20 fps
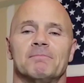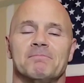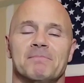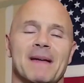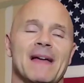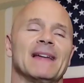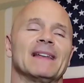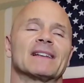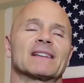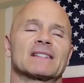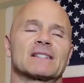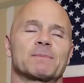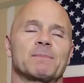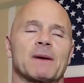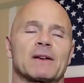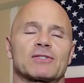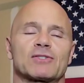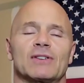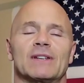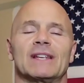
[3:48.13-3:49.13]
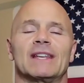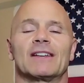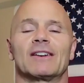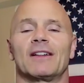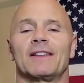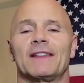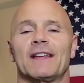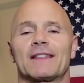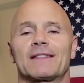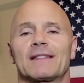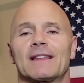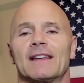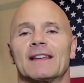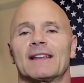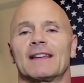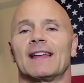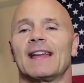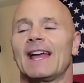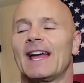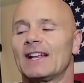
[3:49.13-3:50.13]
Men especially get on that
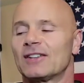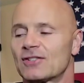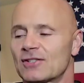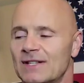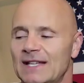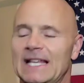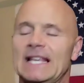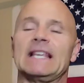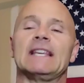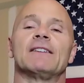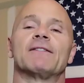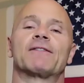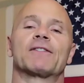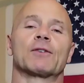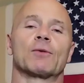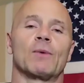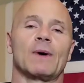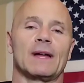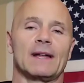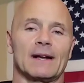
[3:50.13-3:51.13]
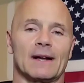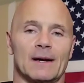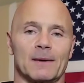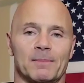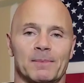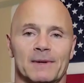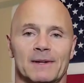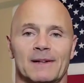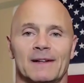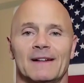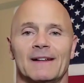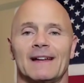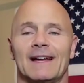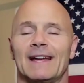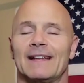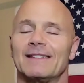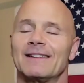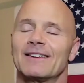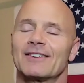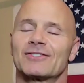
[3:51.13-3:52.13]
thing and just heave the weight up.
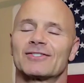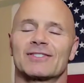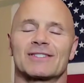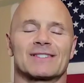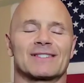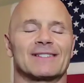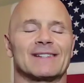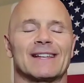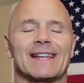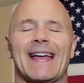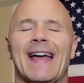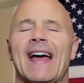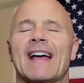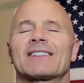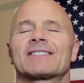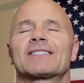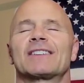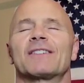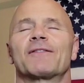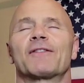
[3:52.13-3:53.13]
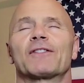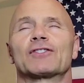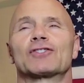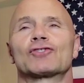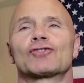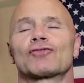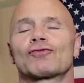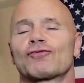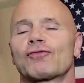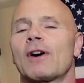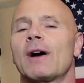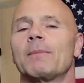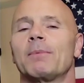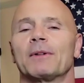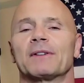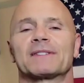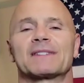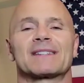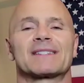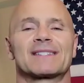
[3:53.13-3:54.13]
And they're just asking for
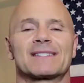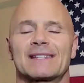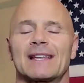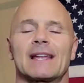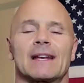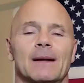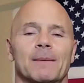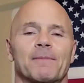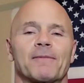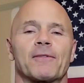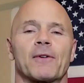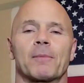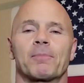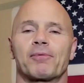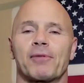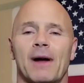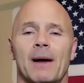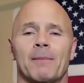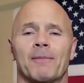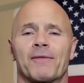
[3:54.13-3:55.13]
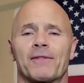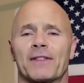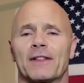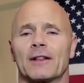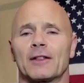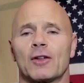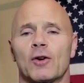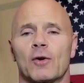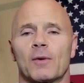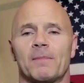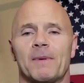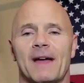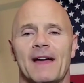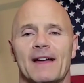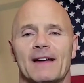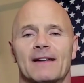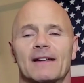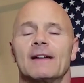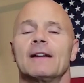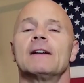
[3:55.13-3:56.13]
trouble. It's a setup for a problem for their lower
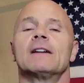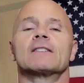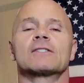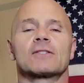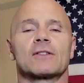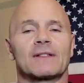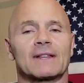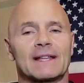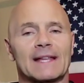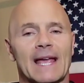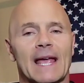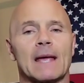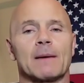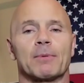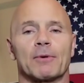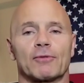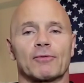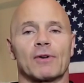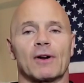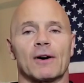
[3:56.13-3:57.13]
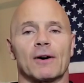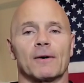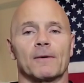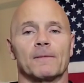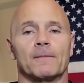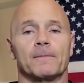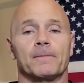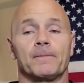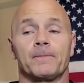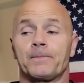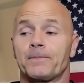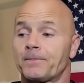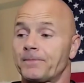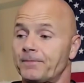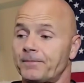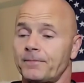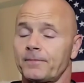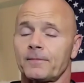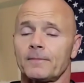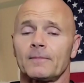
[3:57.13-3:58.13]
back. So the cable row,
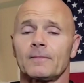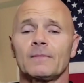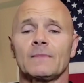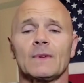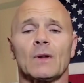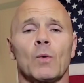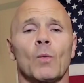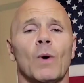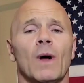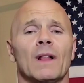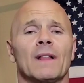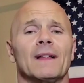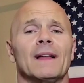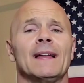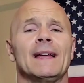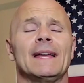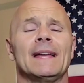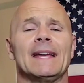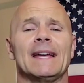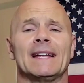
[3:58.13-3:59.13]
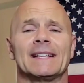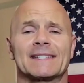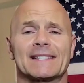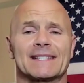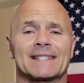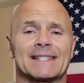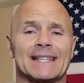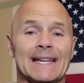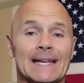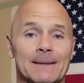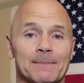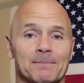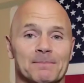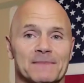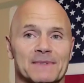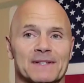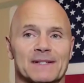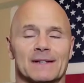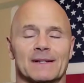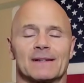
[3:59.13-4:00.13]
while it
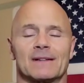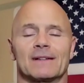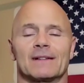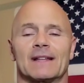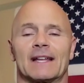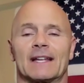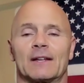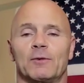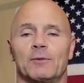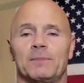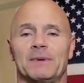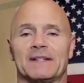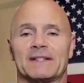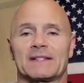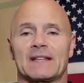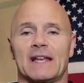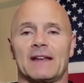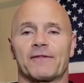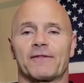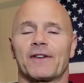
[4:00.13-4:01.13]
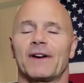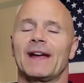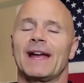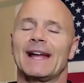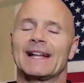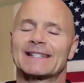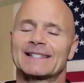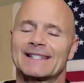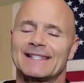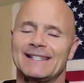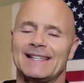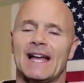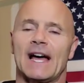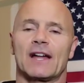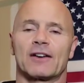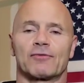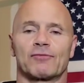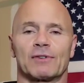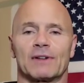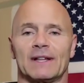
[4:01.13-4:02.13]
seems like it would be safer, it's
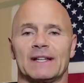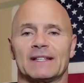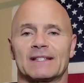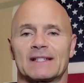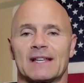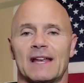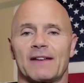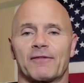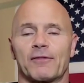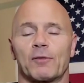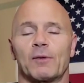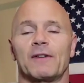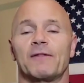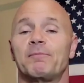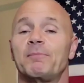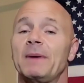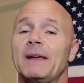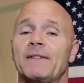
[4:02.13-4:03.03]
not really safer. We've